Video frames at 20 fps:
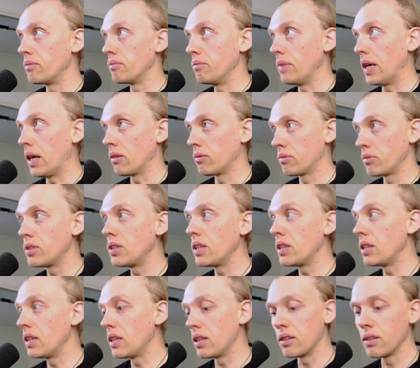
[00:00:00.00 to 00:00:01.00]
yeah,
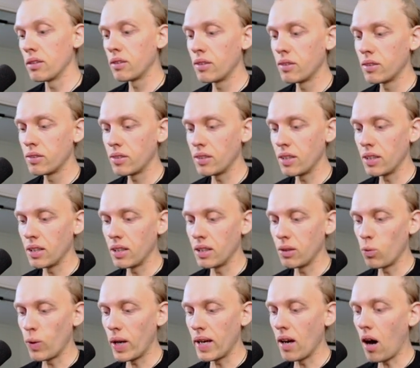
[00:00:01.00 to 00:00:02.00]

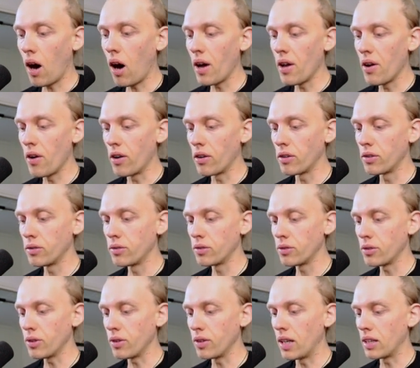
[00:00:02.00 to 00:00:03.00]
singing way higher.
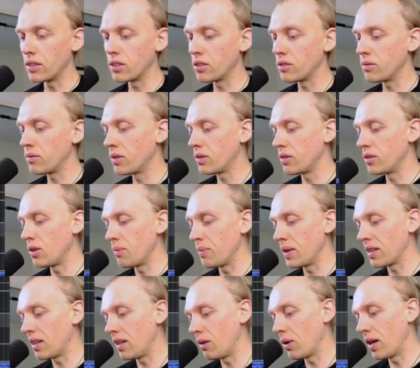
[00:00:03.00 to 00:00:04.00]
So that's
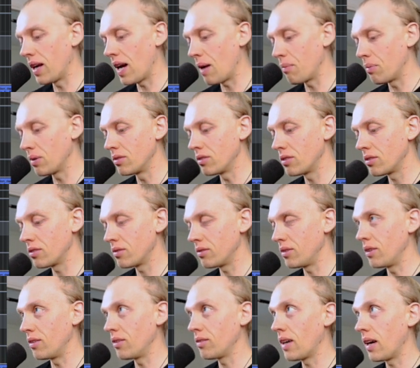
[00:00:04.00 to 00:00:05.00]
typically what happens,
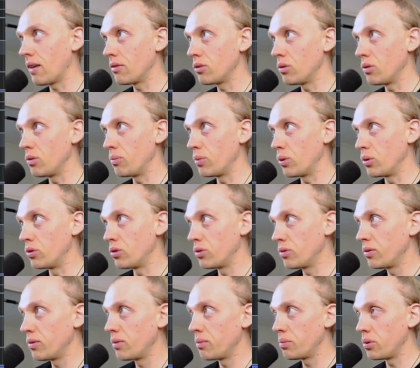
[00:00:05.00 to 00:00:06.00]
you know, have to put
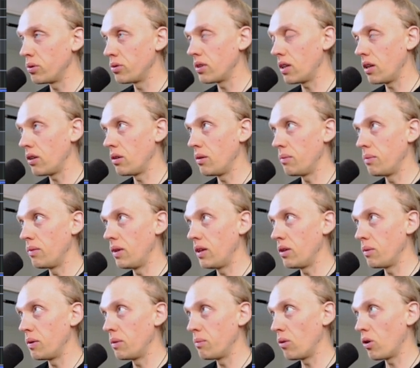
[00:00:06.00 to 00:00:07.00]
a little
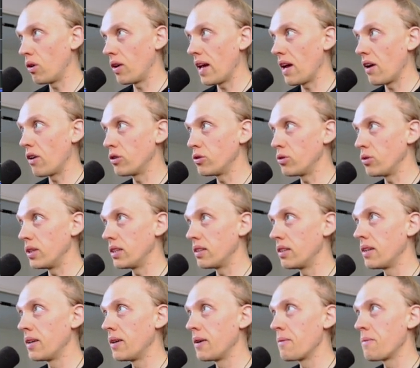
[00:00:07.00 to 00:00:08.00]
bit more air to it.
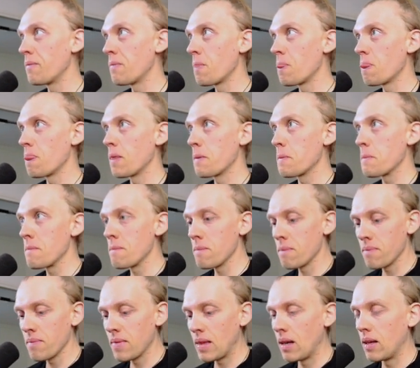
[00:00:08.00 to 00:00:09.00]

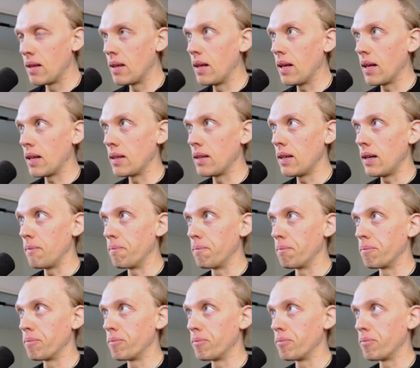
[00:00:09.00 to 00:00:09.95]
And